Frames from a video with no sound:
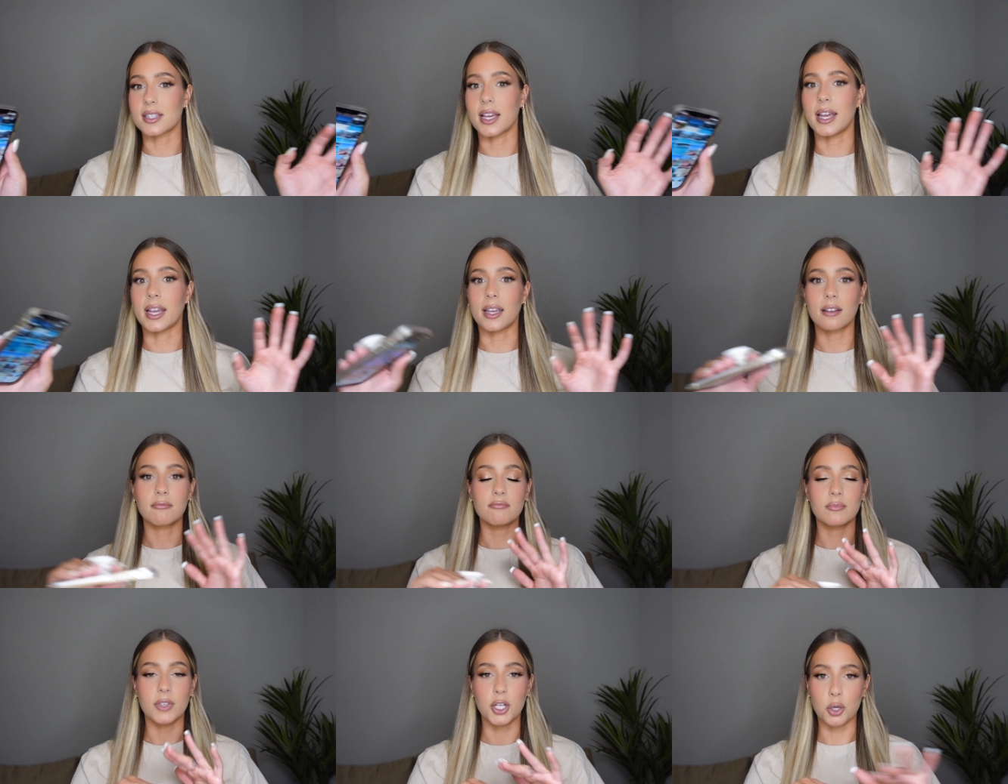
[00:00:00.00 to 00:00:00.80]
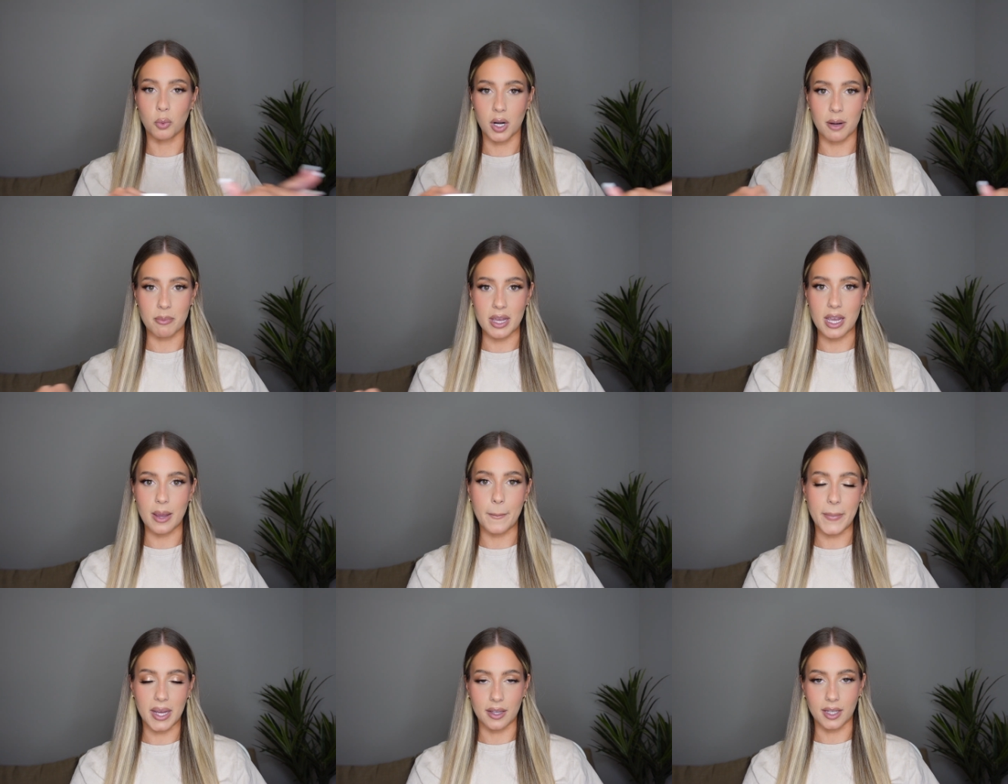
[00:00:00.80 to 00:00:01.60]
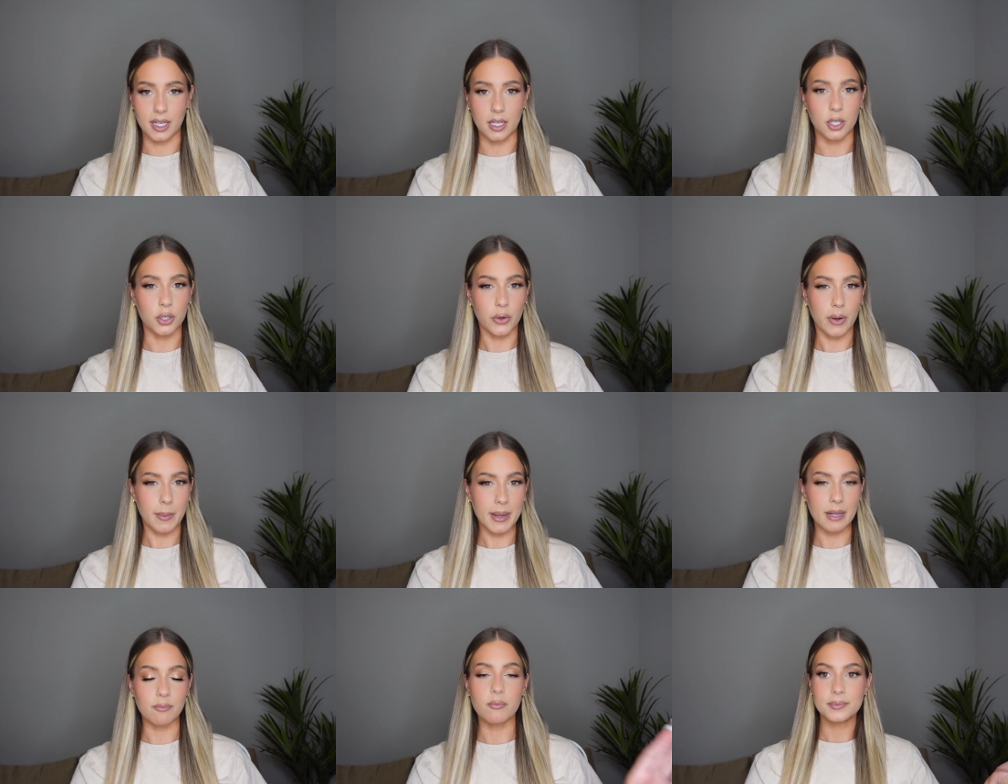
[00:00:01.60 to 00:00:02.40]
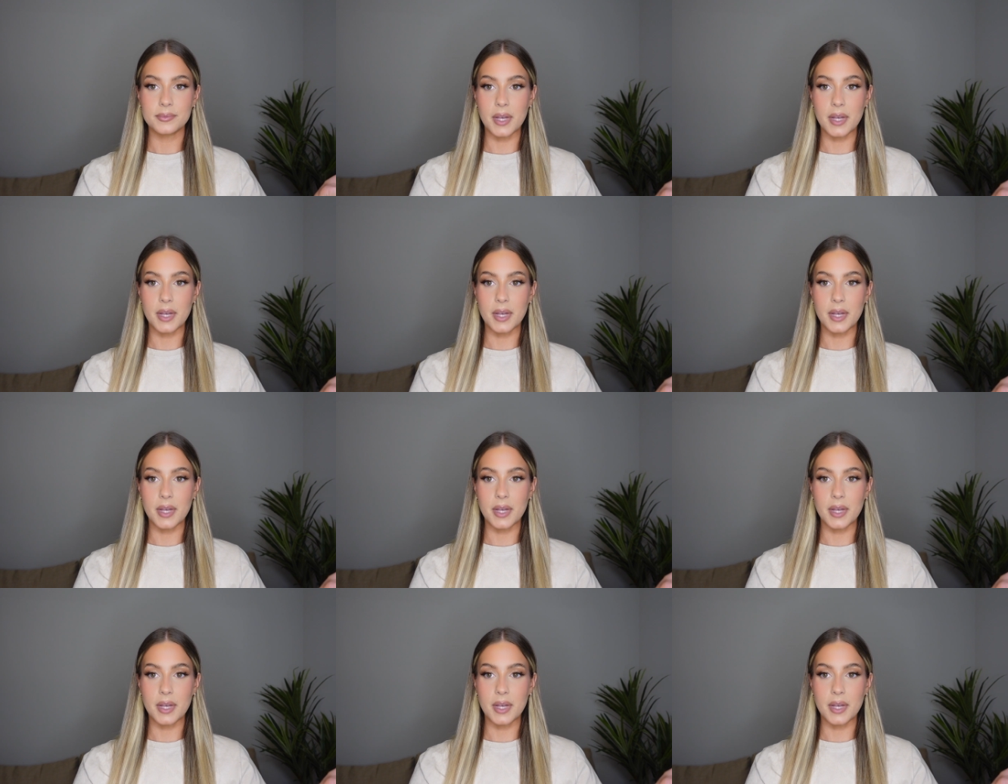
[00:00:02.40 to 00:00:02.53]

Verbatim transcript: like you don't want to be peeling, you know what I mean?